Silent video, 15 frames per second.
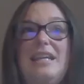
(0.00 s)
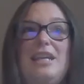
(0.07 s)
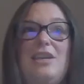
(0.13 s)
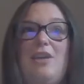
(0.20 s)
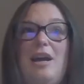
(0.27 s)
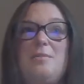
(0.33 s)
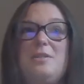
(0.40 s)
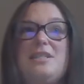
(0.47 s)
you.
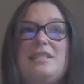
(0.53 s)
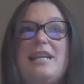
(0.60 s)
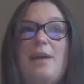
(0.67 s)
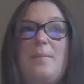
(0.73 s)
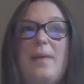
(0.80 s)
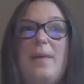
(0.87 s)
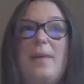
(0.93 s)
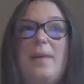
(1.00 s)

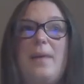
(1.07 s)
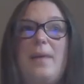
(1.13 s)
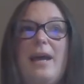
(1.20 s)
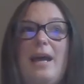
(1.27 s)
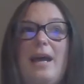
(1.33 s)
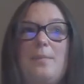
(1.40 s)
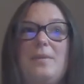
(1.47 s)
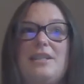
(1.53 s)
I'm
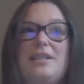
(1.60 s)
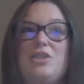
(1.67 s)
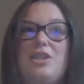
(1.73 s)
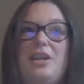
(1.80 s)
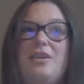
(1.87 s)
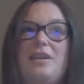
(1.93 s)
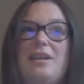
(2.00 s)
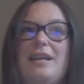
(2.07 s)
happy to
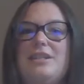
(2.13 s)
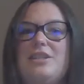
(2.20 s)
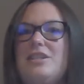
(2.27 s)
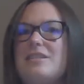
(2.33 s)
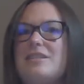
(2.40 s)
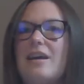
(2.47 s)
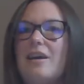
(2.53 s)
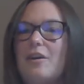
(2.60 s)
share. And I
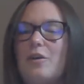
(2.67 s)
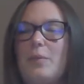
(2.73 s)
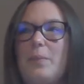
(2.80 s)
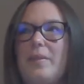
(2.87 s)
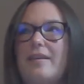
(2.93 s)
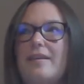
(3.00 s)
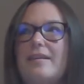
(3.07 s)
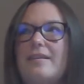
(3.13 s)
just
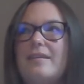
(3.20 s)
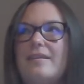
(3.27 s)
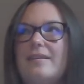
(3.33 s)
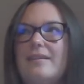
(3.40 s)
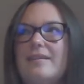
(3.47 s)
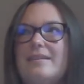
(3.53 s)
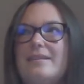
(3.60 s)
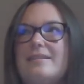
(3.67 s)
hope that
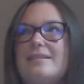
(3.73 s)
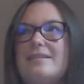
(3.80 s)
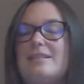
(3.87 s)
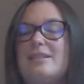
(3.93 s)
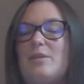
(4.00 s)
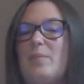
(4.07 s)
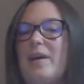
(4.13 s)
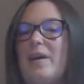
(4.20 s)

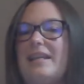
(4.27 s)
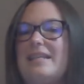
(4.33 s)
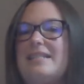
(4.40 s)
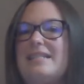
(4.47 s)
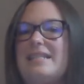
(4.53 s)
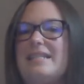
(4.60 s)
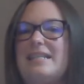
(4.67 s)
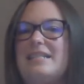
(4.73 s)

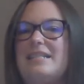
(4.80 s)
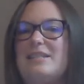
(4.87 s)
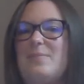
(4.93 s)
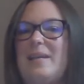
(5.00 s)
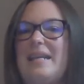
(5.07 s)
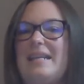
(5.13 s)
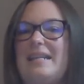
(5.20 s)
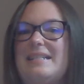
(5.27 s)
somebody sees
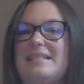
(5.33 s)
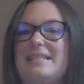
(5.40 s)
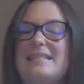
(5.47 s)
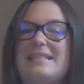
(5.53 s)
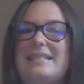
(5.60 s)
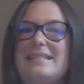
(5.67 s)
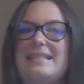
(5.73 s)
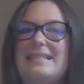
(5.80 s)
me and
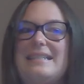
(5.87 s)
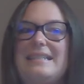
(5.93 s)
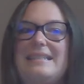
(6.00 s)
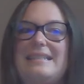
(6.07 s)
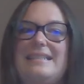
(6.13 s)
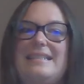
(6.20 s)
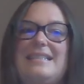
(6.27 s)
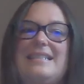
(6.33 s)
it's
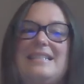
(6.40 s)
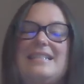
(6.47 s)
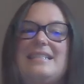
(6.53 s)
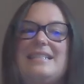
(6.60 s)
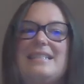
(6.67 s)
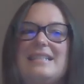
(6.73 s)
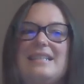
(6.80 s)
just,